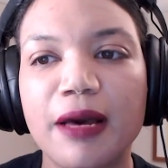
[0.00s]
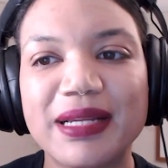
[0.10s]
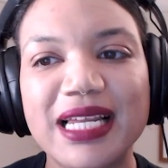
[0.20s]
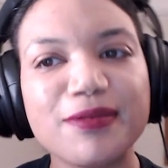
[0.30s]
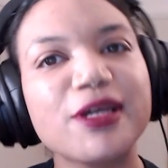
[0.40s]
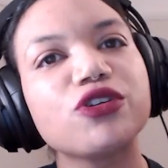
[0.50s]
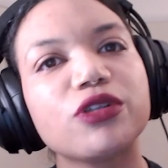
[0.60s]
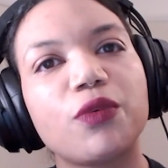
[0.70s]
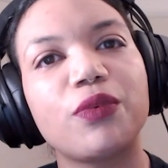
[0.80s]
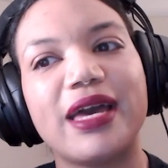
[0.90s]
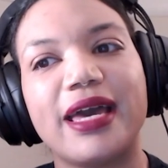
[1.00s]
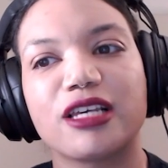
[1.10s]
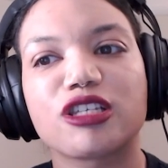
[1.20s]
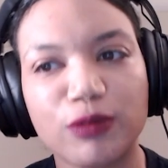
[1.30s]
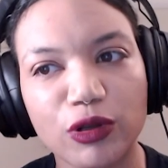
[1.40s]
But let's make sure that we're
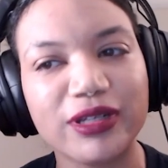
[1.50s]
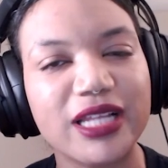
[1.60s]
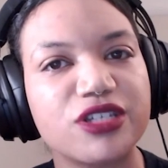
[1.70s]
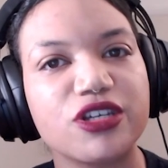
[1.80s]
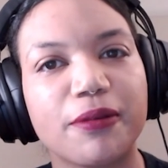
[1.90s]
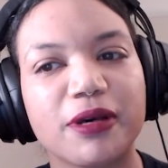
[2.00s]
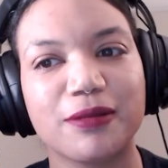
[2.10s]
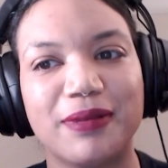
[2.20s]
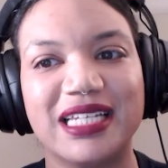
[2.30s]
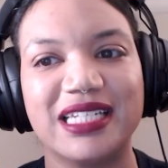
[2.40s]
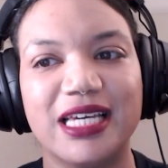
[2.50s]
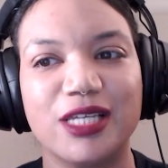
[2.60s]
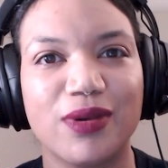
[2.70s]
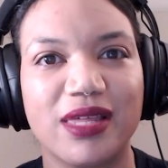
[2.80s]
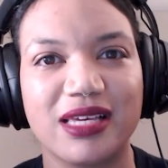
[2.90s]
exploring these new
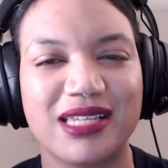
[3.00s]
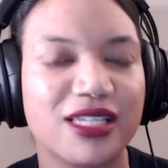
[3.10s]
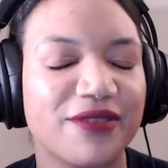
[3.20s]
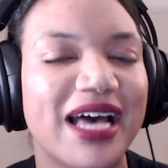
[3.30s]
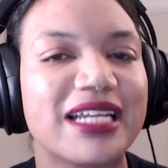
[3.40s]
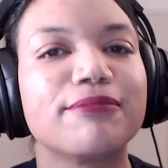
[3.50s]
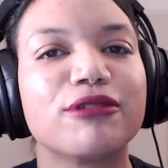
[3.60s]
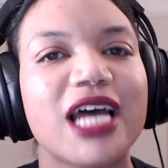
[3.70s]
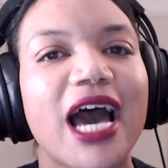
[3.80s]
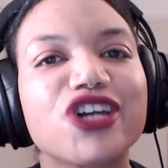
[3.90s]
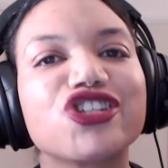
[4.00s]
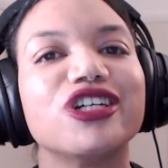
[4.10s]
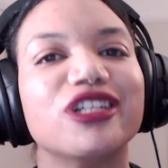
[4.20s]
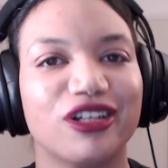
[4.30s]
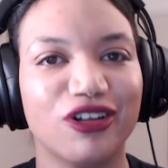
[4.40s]
possibilities with a sense of added
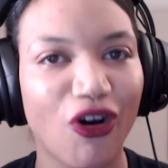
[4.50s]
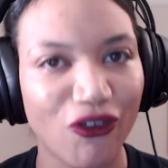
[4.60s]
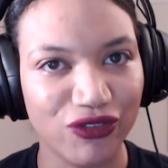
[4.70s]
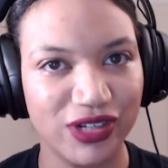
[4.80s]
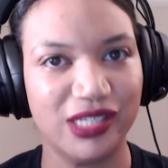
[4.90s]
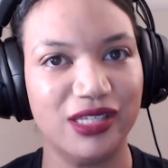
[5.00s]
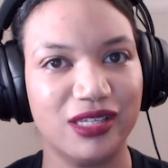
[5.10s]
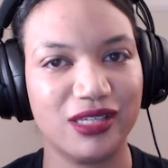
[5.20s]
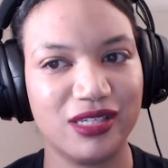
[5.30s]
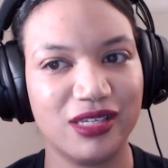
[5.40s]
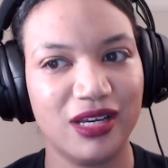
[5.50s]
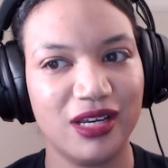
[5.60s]
protection and confidence.